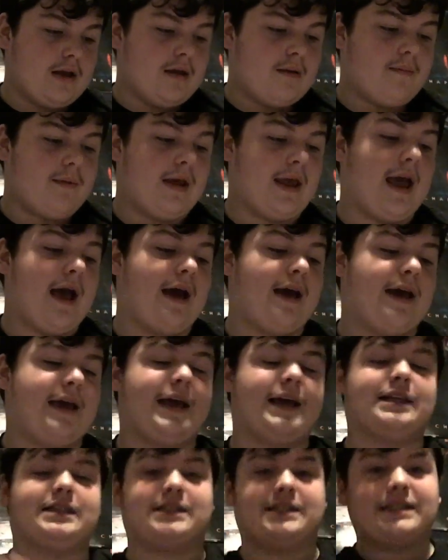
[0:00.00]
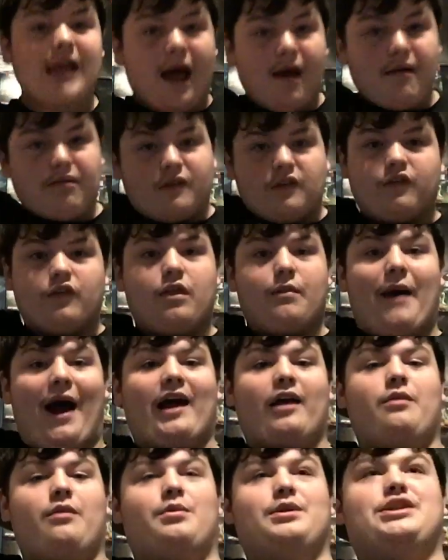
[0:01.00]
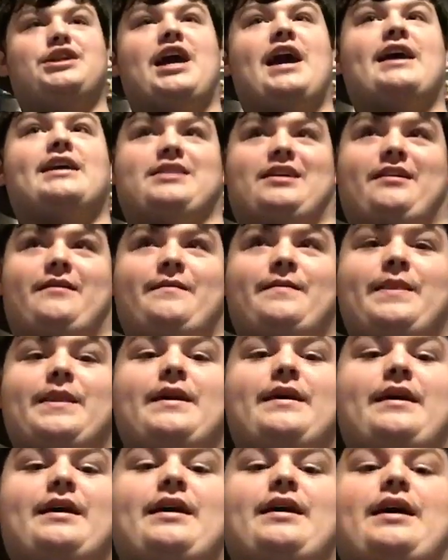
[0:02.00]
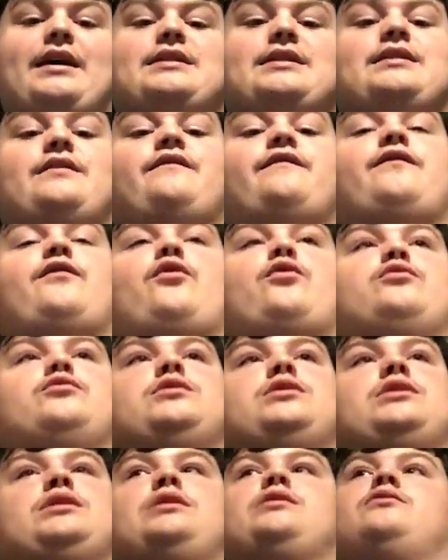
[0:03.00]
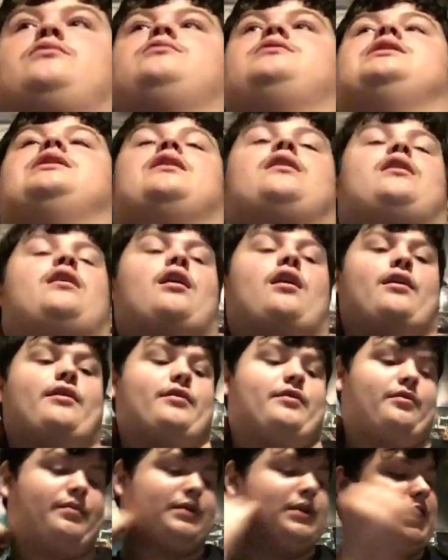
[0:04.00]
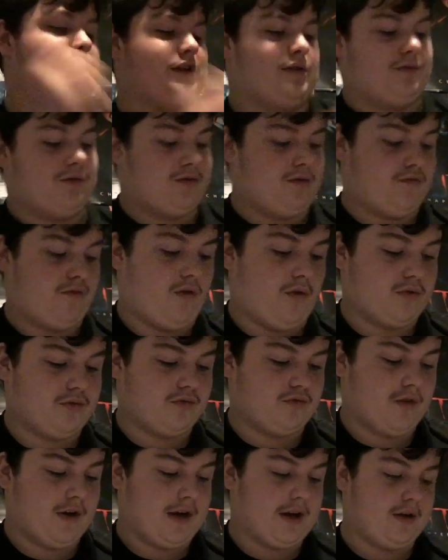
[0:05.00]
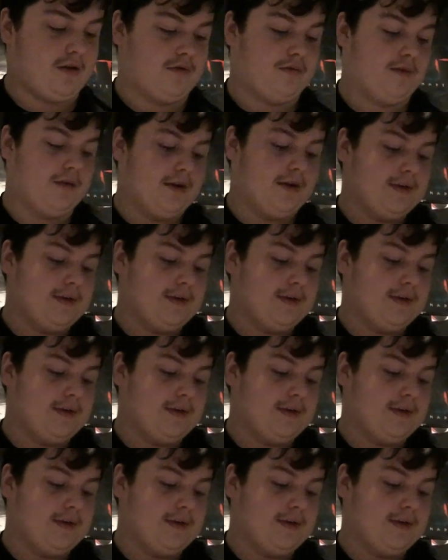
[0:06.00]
But yeah, he gets stabbed through the back of the projector. As he falls, you see the line on the projector, which I thought was really cool.